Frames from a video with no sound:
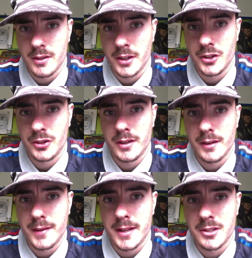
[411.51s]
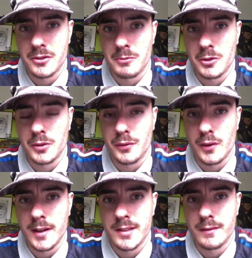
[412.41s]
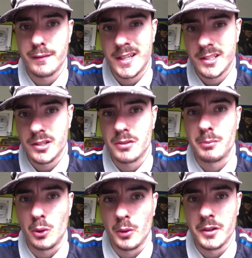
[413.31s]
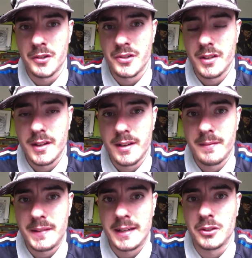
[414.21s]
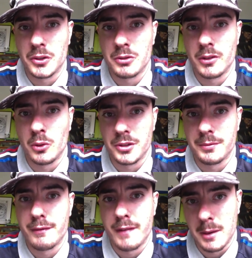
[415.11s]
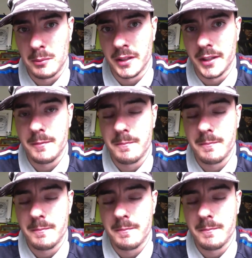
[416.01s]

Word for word: I couldn't have had such good friends and fans to support us, and also an awesome family.